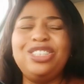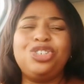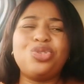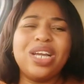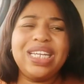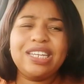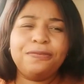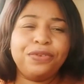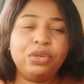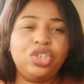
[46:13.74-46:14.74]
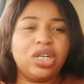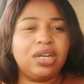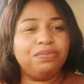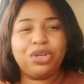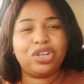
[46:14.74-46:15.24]
destroying their
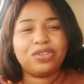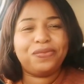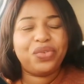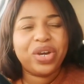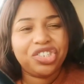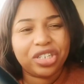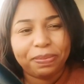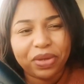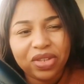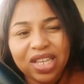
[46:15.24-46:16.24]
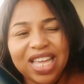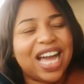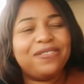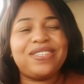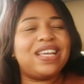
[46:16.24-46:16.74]
future because of friendship.
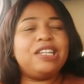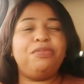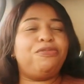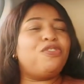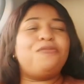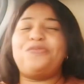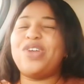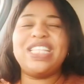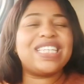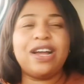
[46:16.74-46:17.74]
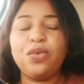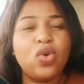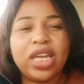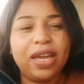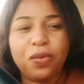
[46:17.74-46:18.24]
I've said it before, friends can
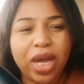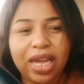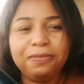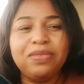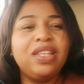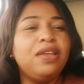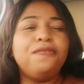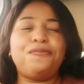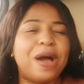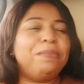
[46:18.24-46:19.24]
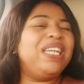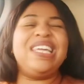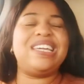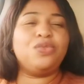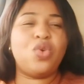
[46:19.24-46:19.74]
walk away,
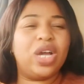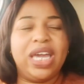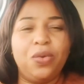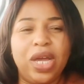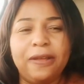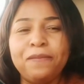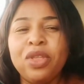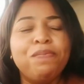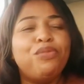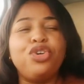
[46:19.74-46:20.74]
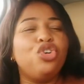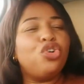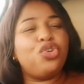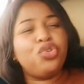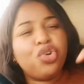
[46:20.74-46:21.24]
family can walk away, but
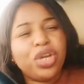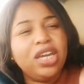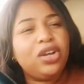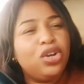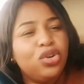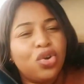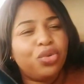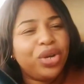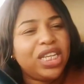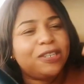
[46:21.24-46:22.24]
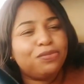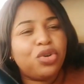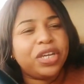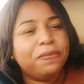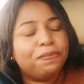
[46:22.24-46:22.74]
your growing glory is
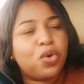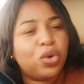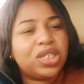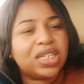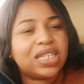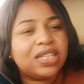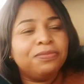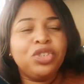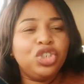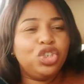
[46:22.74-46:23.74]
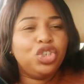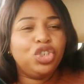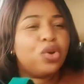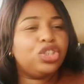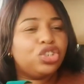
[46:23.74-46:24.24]
more important. You
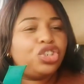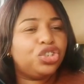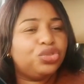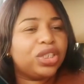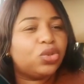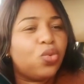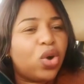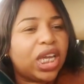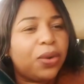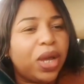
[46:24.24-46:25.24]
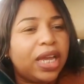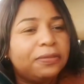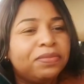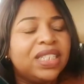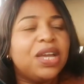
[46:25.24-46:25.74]
don't want your children to walk
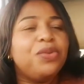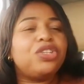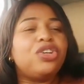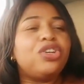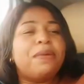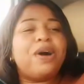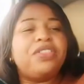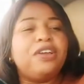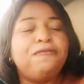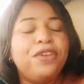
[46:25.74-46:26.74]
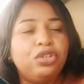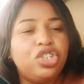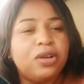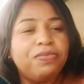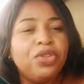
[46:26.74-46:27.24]
away. We are talking about their
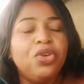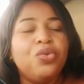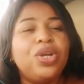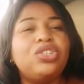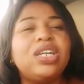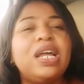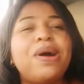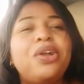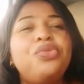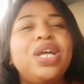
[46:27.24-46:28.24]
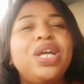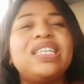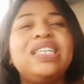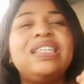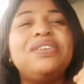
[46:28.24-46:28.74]
future. We are talking about
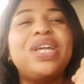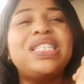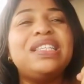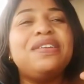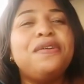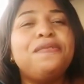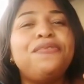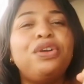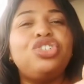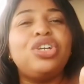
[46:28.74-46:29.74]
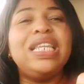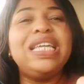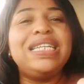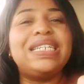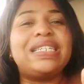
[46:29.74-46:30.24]
raising future
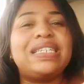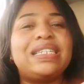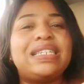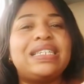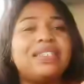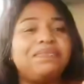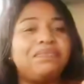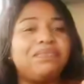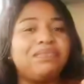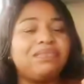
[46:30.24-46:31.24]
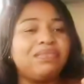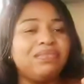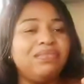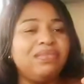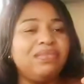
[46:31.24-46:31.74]
leaders,
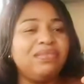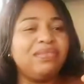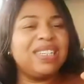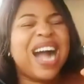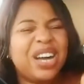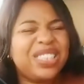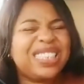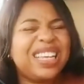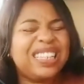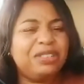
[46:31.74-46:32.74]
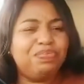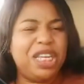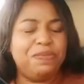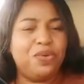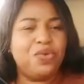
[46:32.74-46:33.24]
outstanding
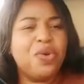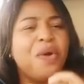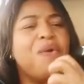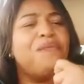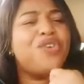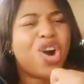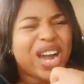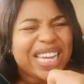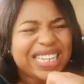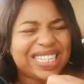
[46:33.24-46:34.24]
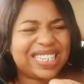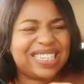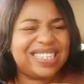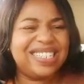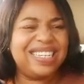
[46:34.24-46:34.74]
people,
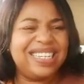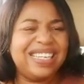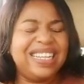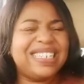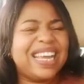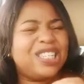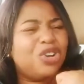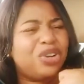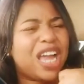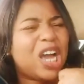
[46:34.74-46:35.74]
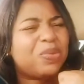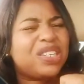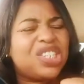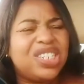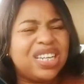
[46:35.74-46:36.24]
voice that is going to help
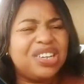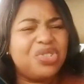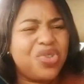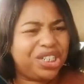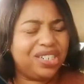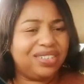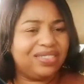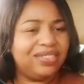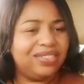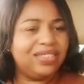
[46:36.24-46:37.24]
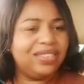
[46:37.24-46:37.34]
this generation